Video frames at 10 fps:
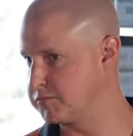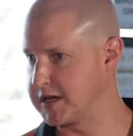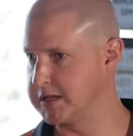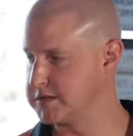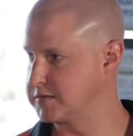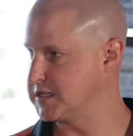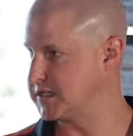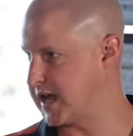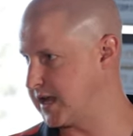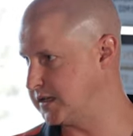on regulatory
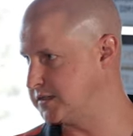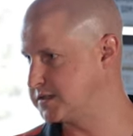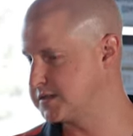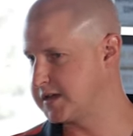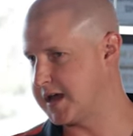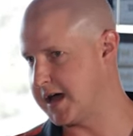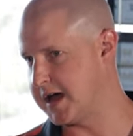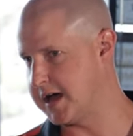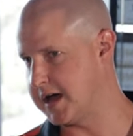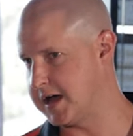change,
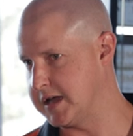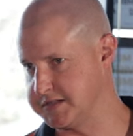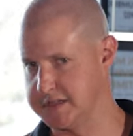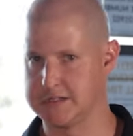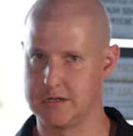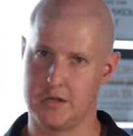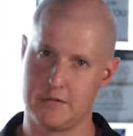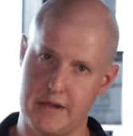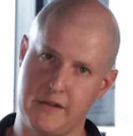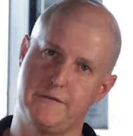assisted a lot
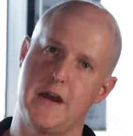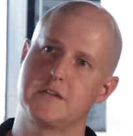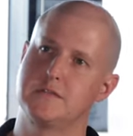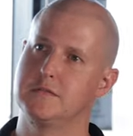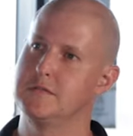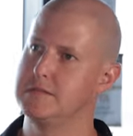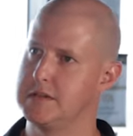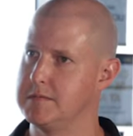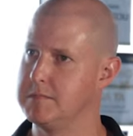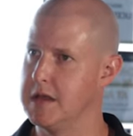of
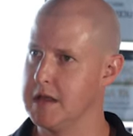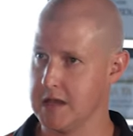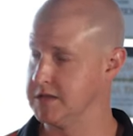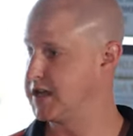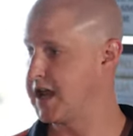manufacturers in